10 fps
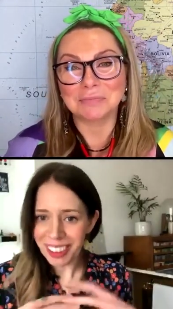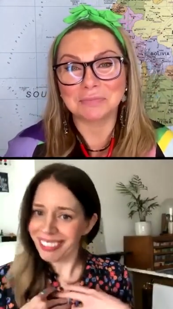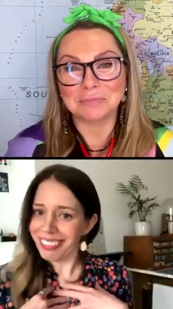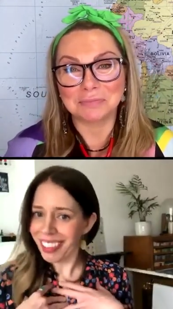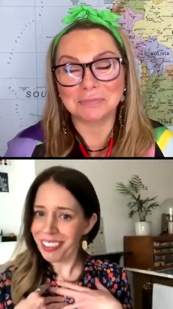Speaker 1: I,
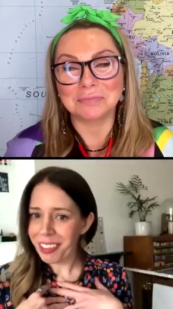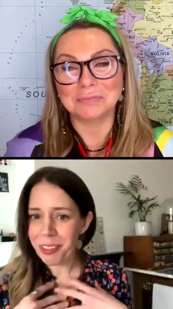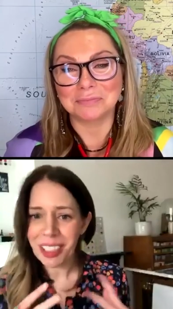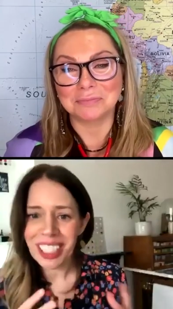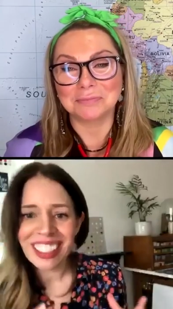I
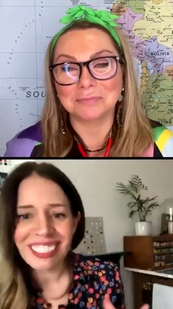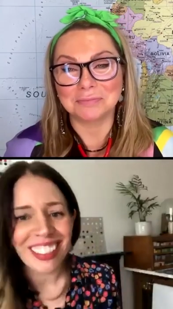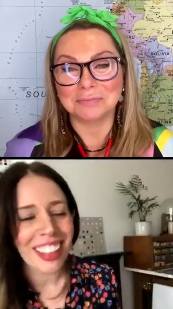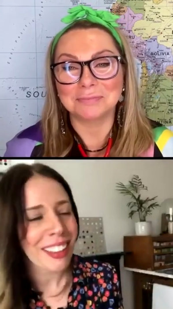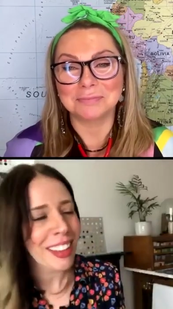feel funny
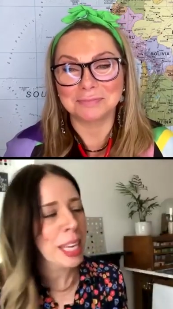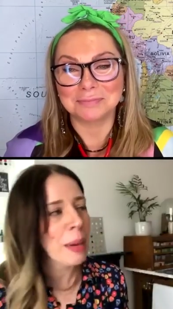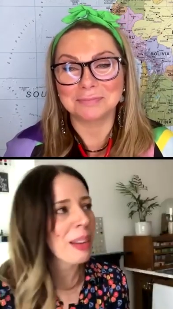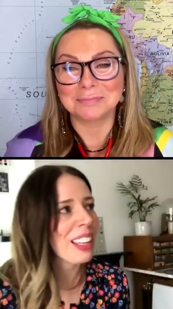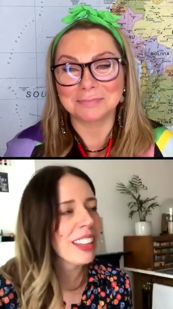like
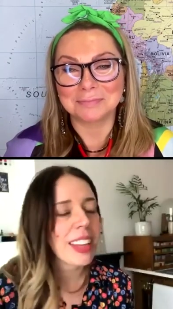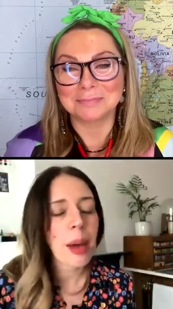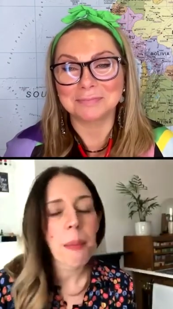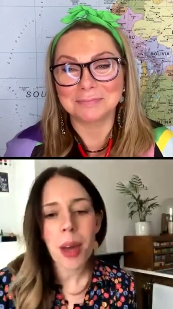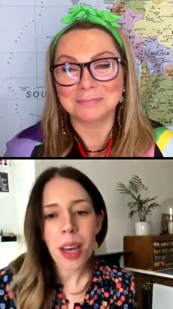thinking about like
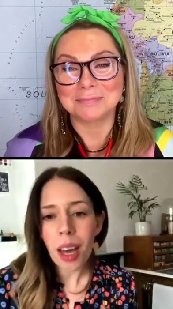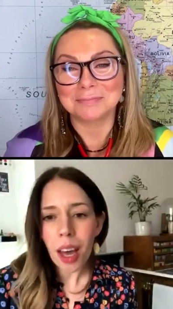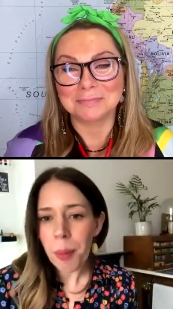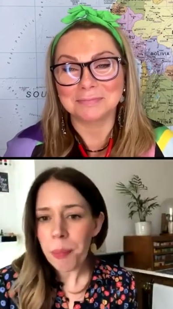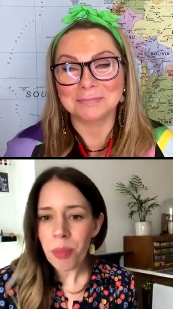that. But
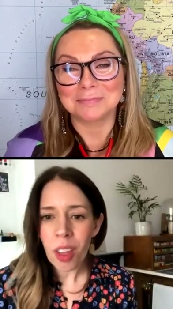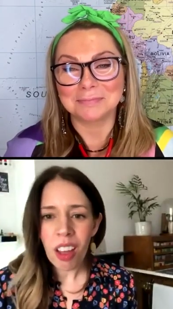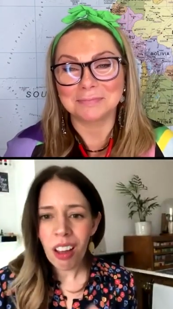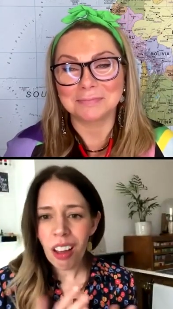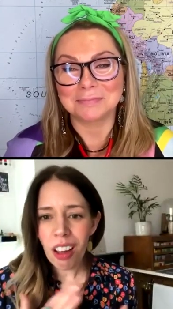um,
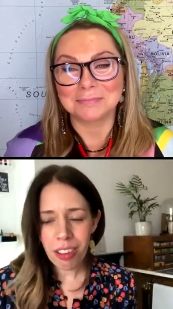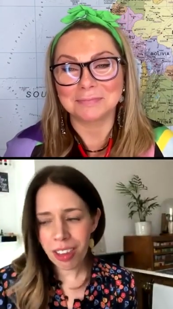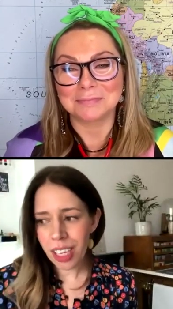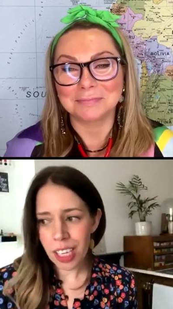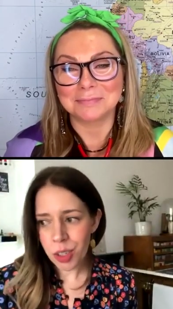I
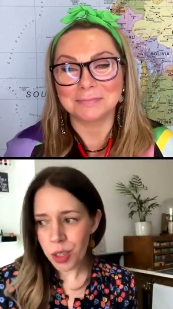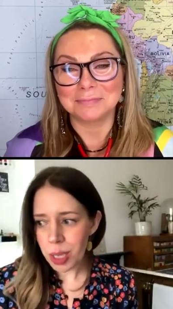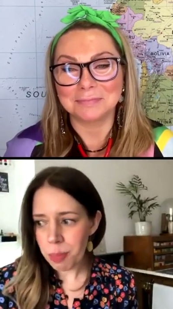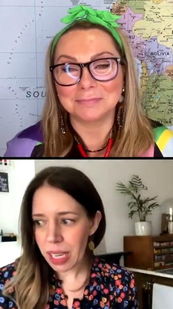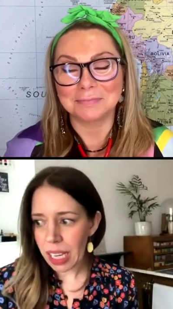think it's
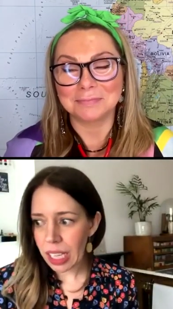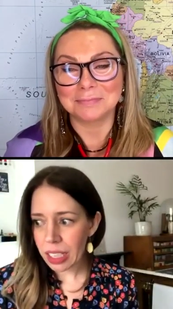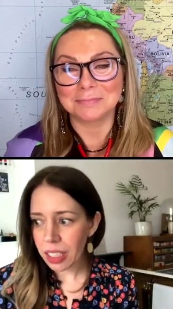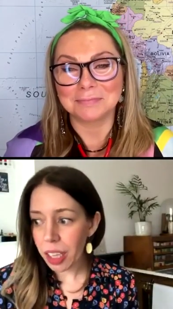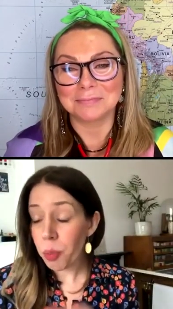just
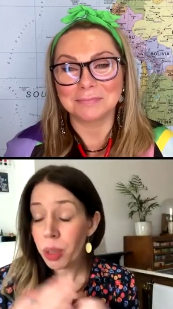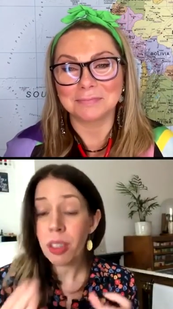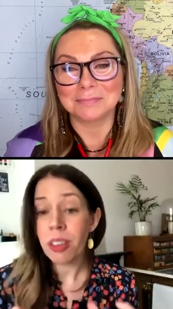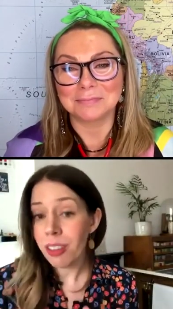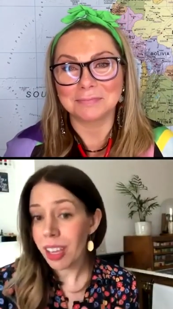been like
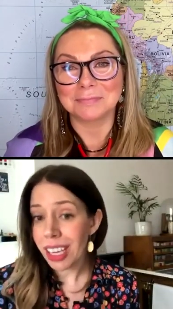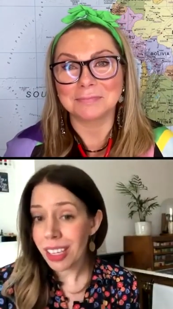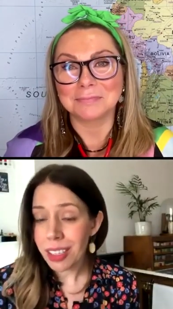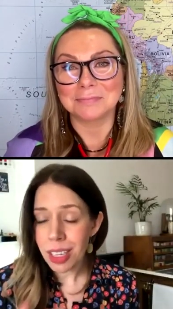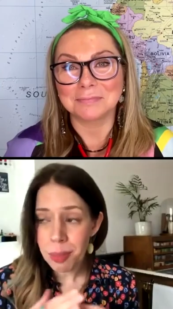one of the
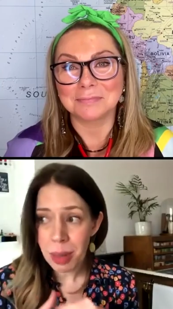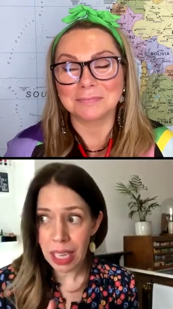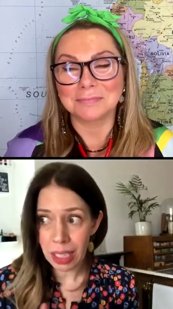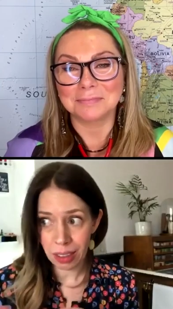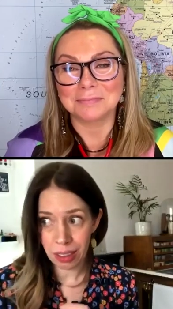things has
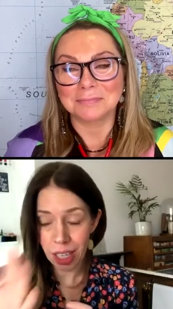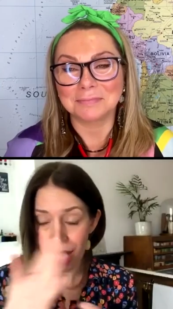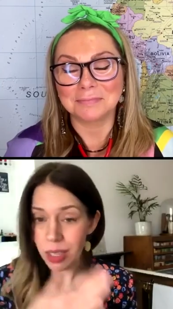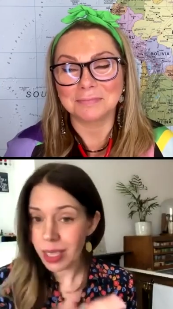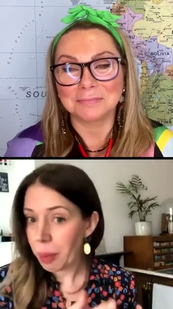been
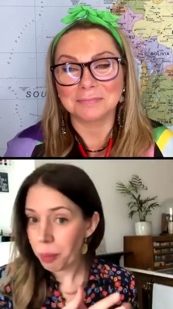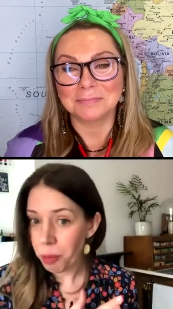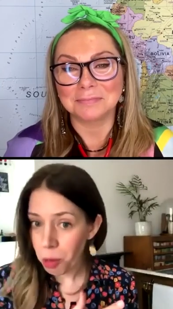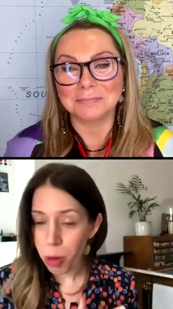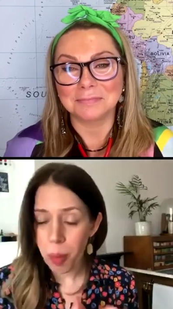like I was saying
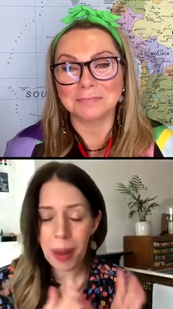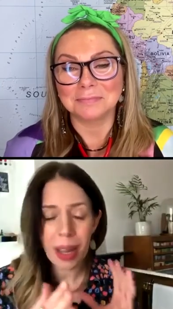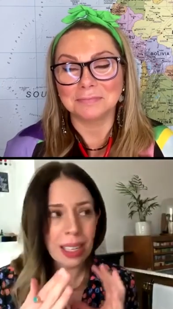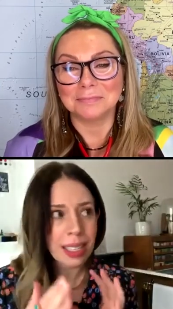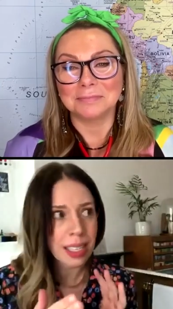before
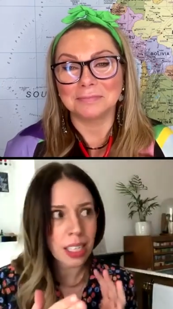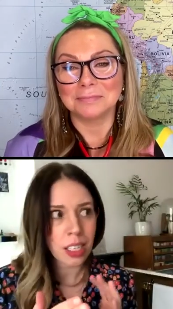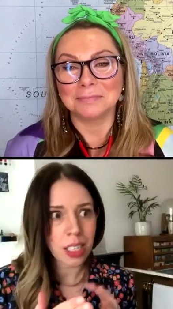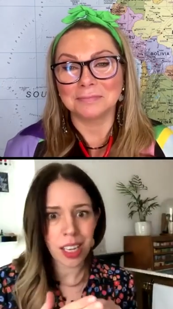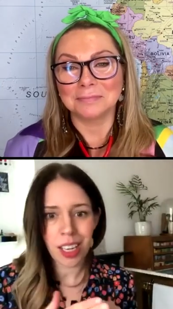about
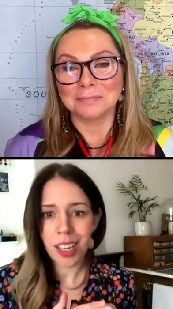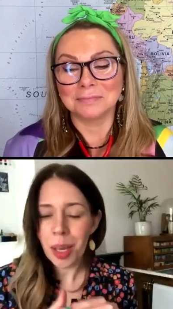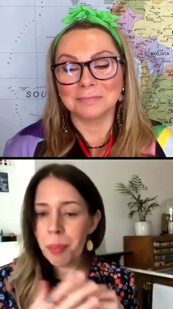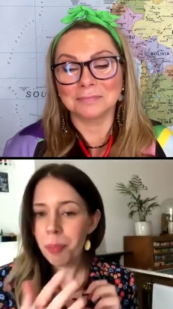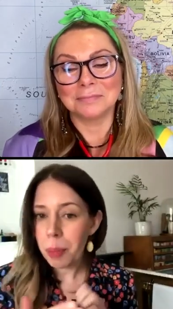listening to
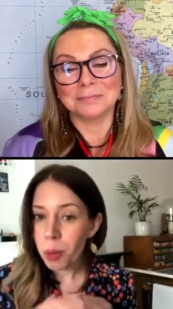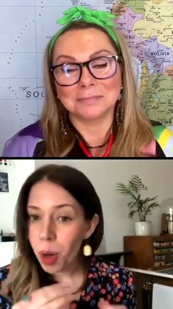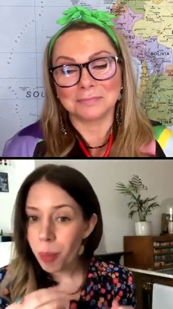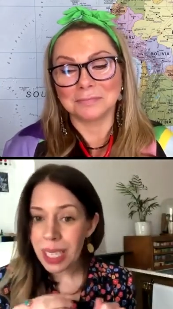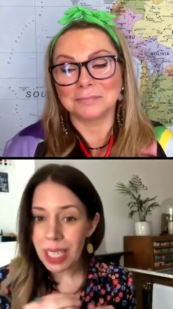people
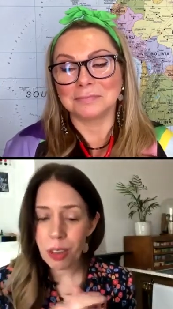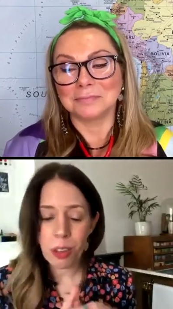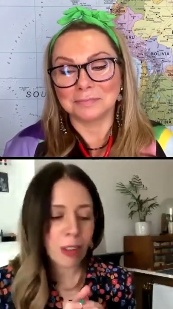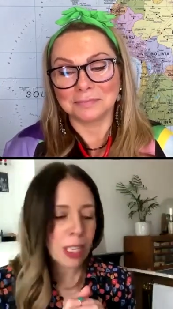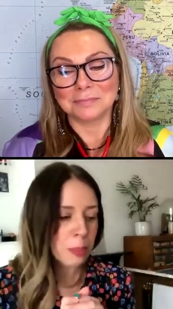commenting
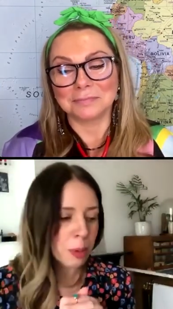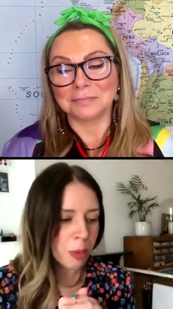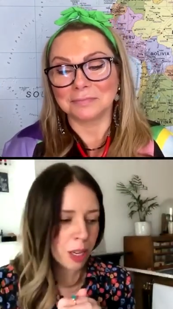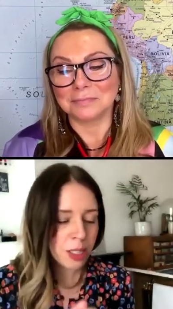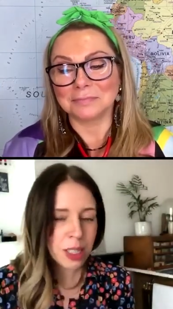on a
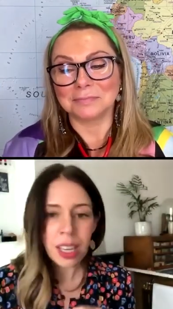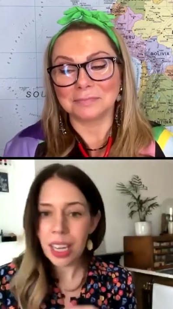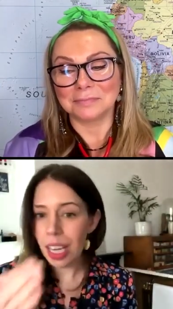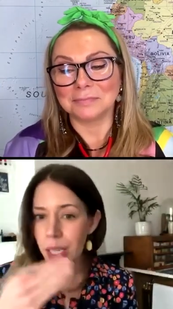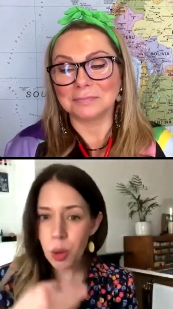Facebook post.
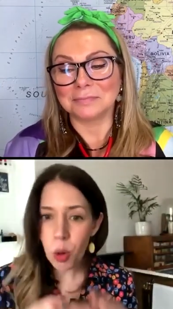It's